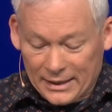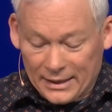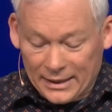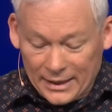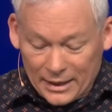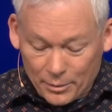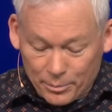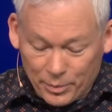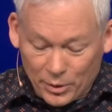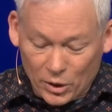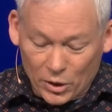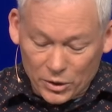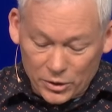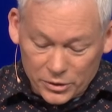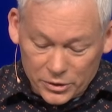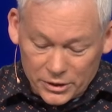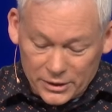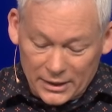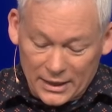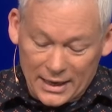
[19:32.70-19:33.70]
And now
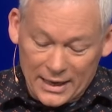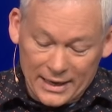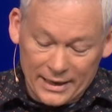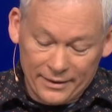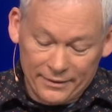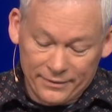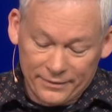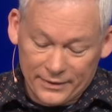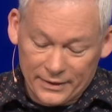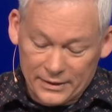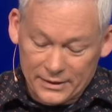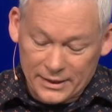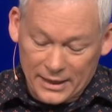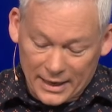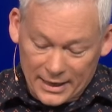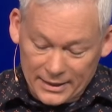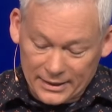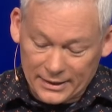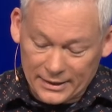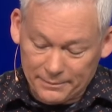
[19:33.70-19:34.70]
Paul's life is
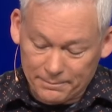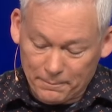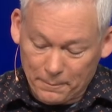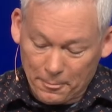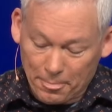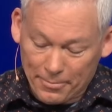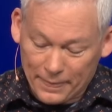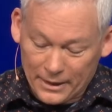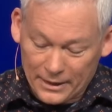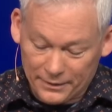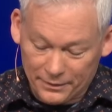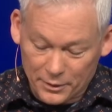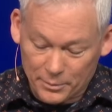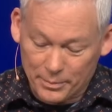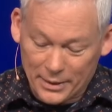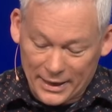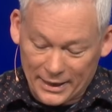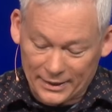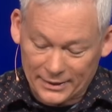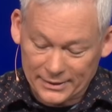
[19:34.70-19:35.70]
hanging in the
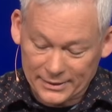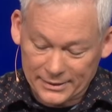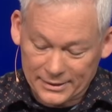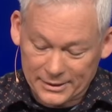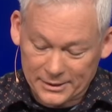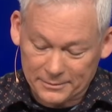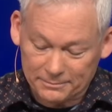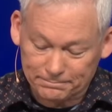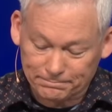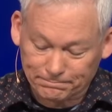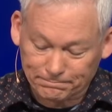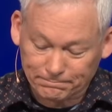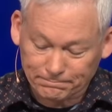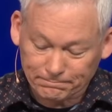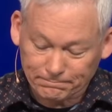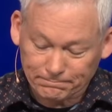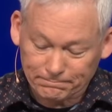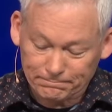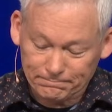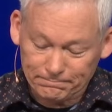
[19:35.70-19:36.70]
balance.
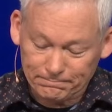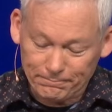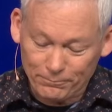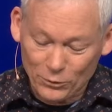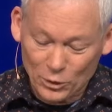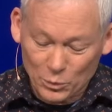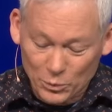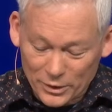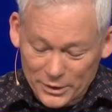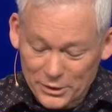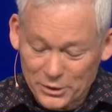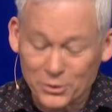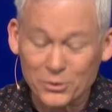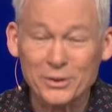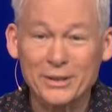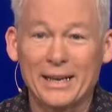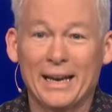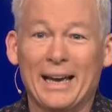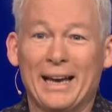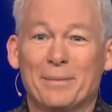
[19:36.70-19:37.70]
What is
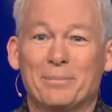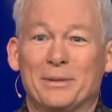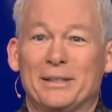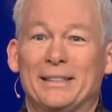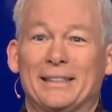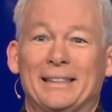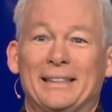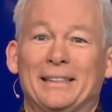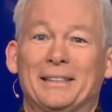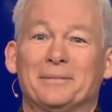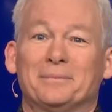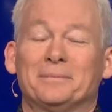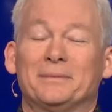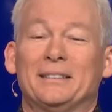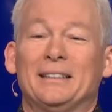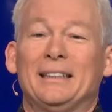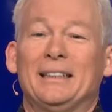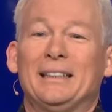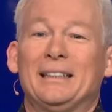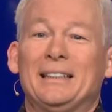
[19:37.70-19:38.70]
going to happen to him?
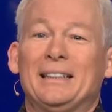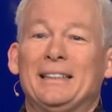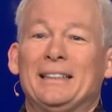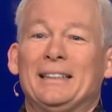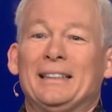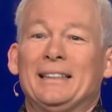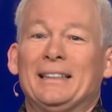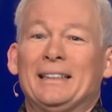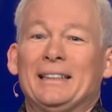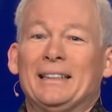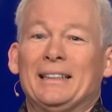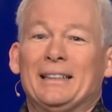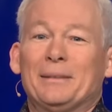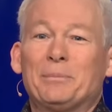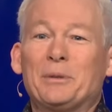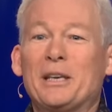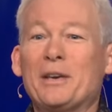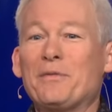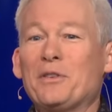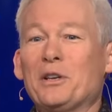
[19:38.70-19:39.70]

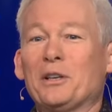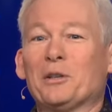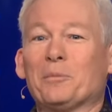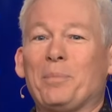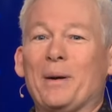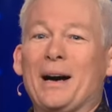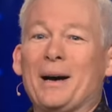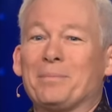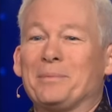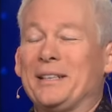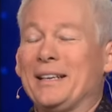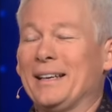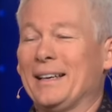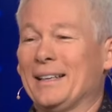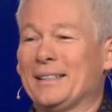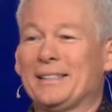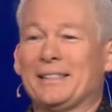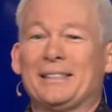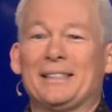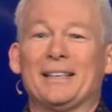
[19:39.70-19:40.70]
Let me give you a little pop
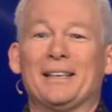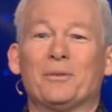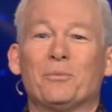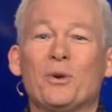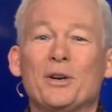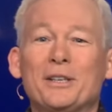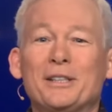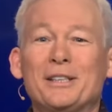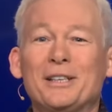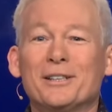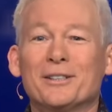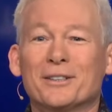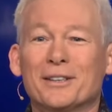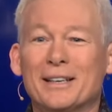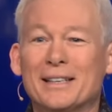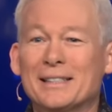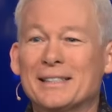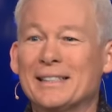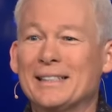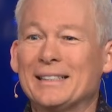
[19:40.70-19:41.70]
test. What year
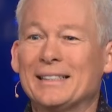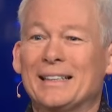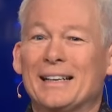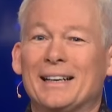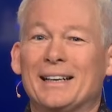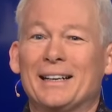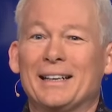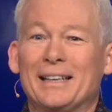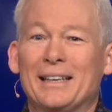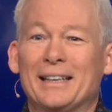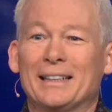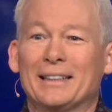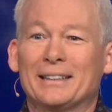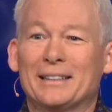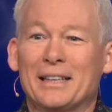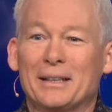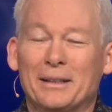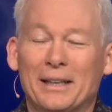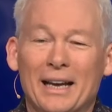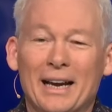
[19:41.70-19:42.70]
is it
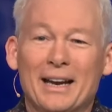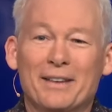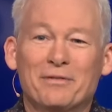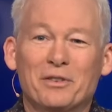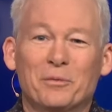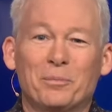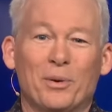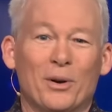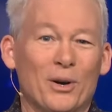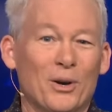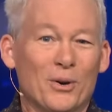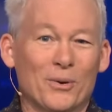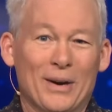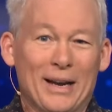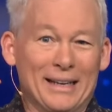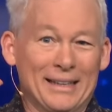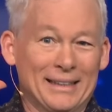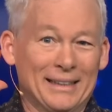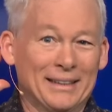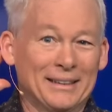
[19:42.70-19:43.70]
in the life of Paul
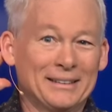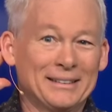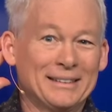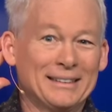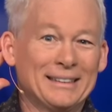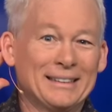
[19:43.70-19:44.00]
right now?